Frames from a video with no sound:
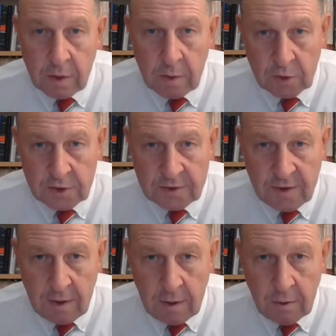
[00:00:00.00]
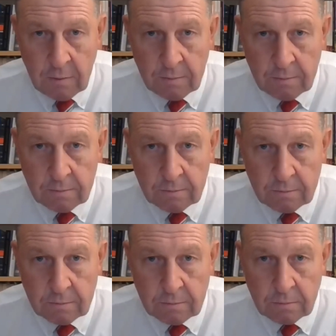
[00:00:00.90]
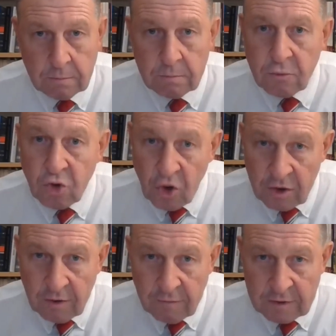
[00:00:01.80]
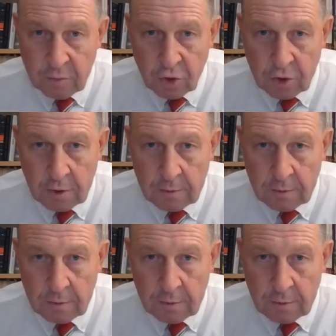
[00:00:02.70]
of the main world police machine. All the best to you.